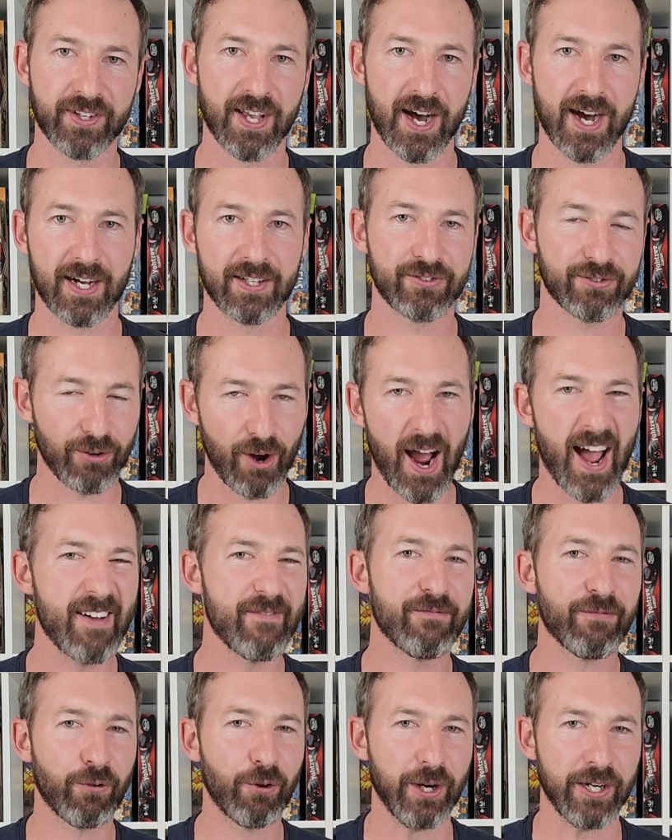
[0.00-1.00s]
cards, right?
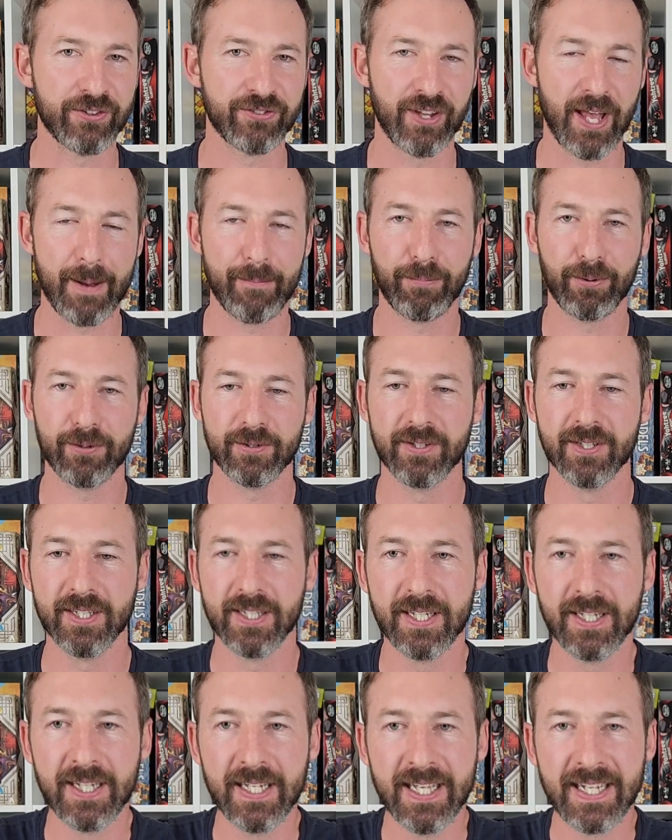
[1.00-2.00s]
For example.
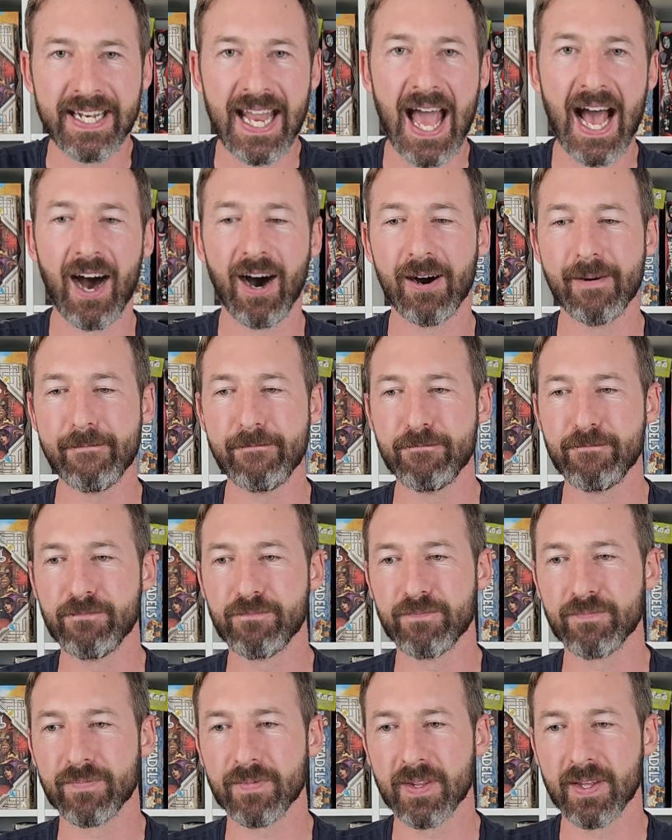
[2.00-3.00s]
Now,
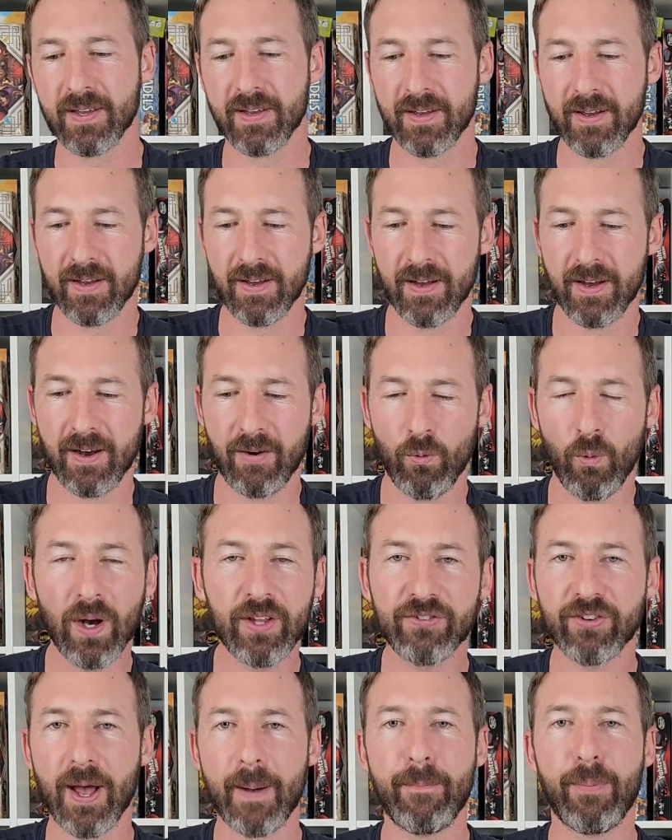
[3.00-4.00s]

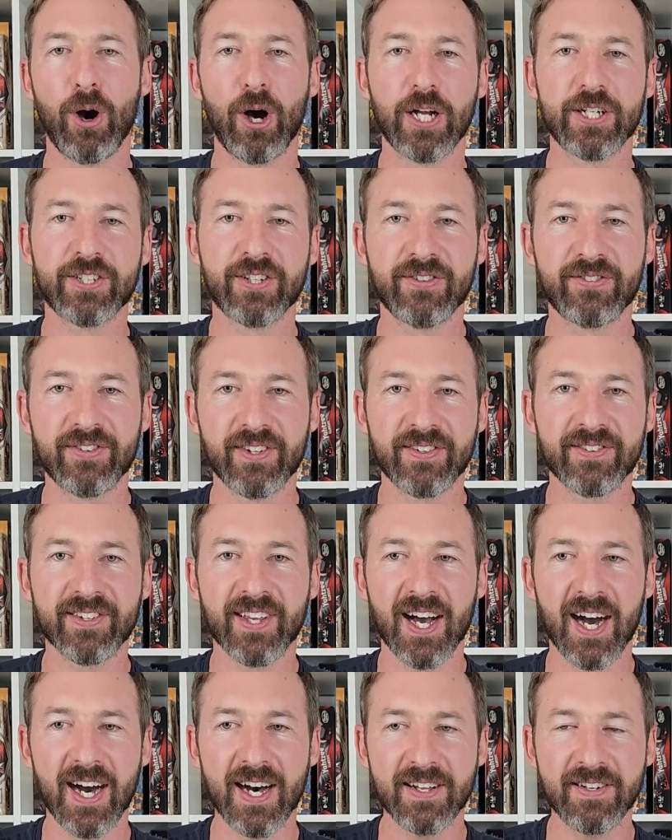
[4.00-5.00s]
once I purchase this
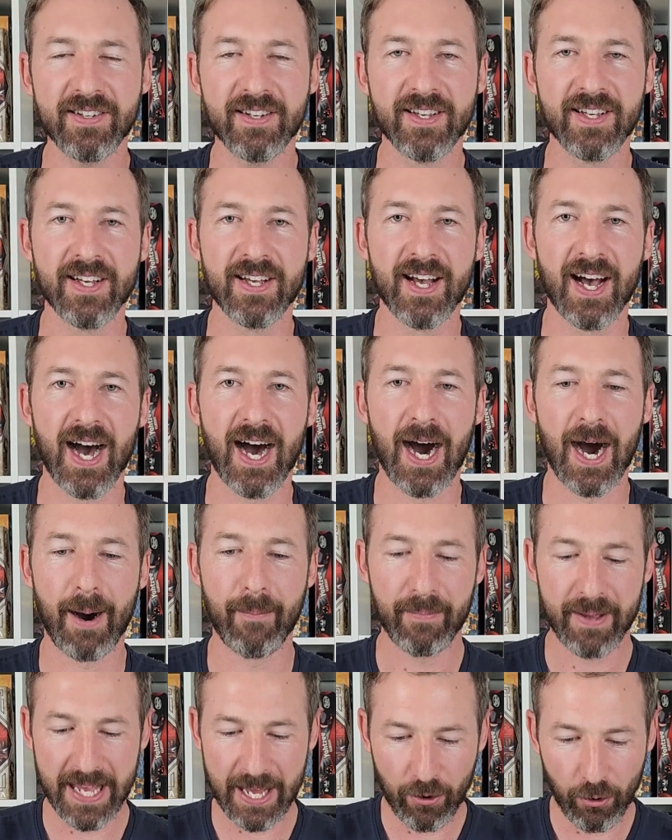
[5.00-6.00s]
card,
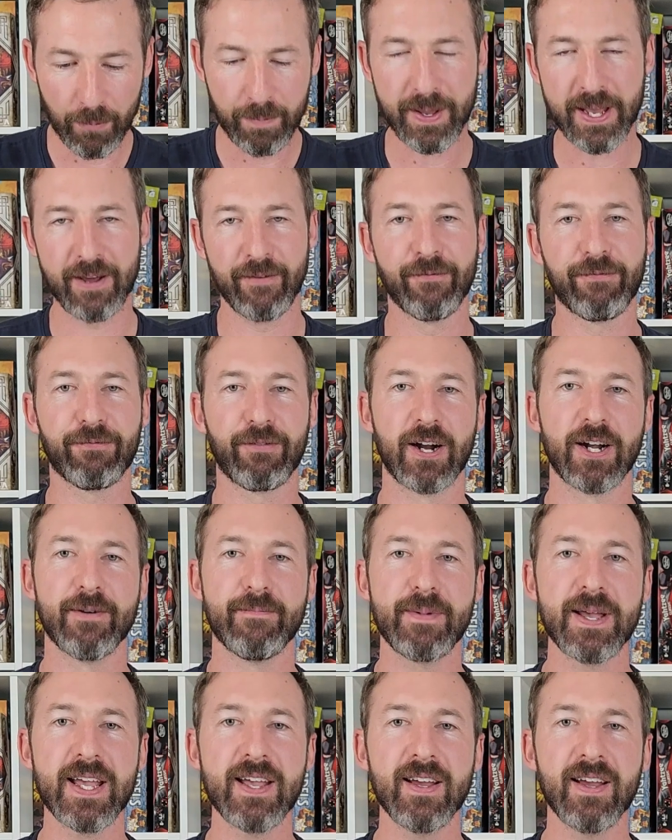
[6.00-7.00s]
it will be in front
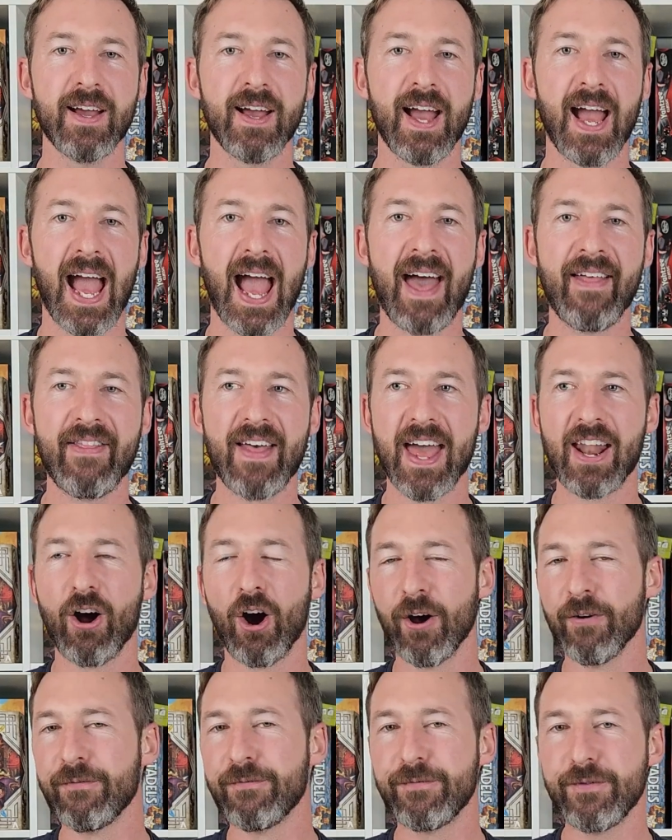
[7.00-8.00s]
of me, and then
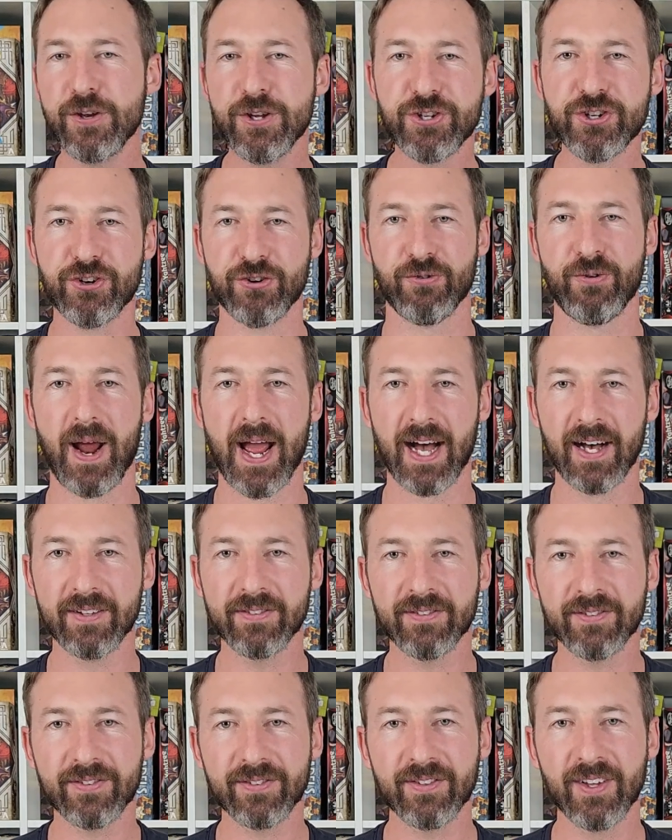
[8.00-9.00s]
on future
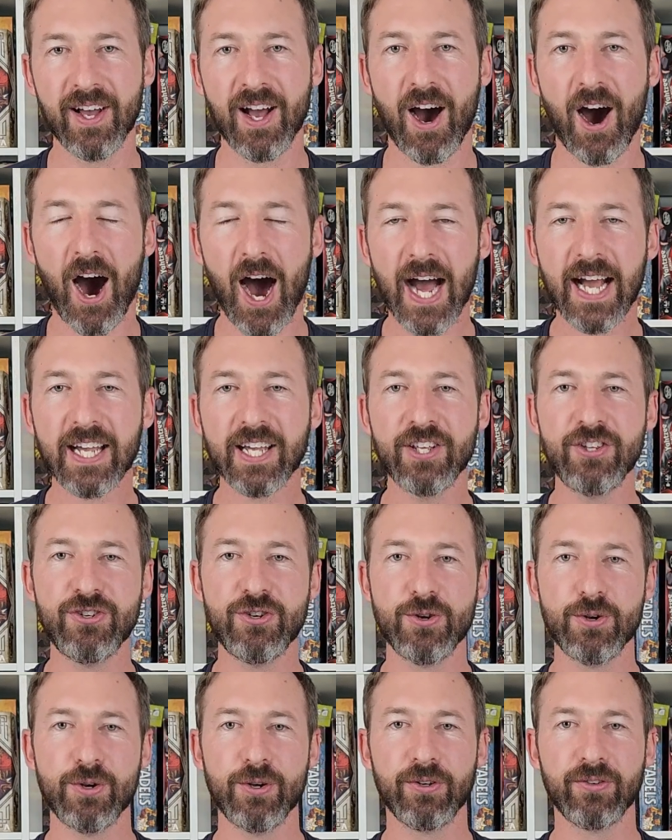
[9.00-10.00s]
rounds, I can
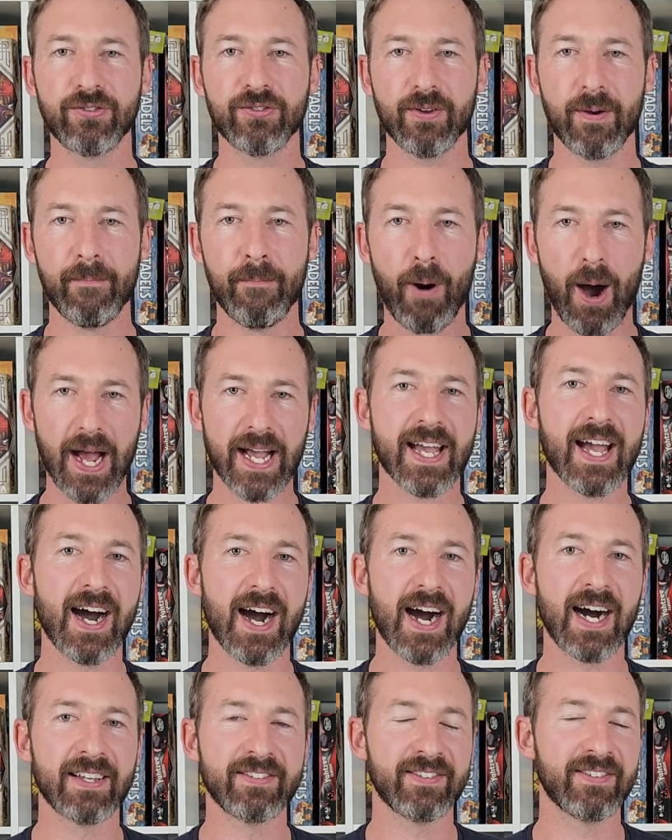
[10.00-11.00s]
use my
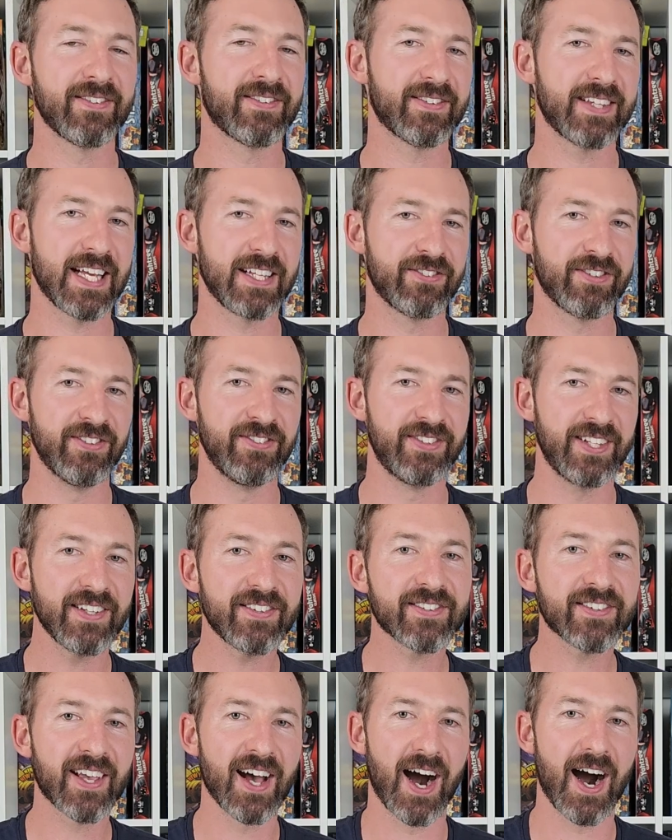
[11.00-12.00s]
cards instead to
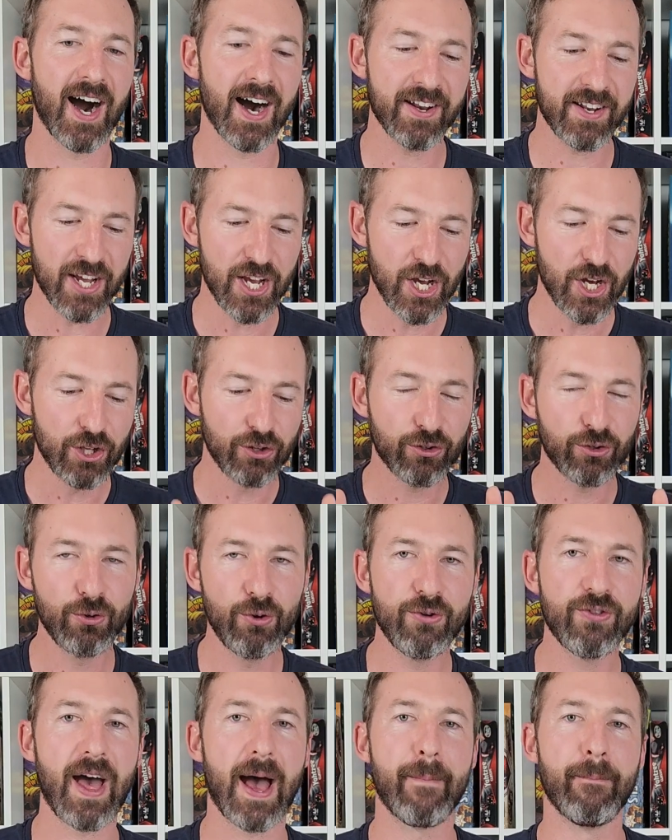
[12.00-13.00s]
discard
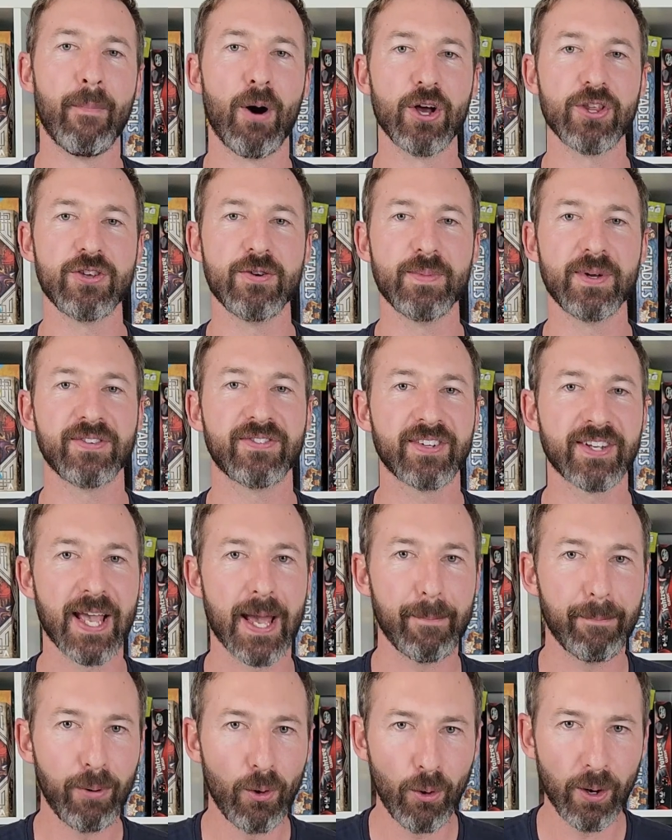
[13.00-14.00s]
to that monument to
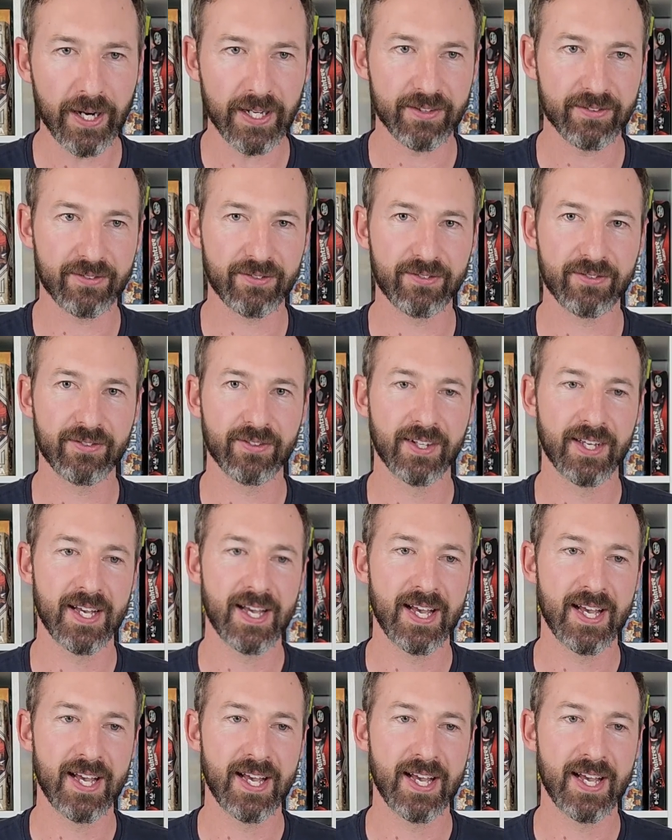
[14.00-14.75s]
get points.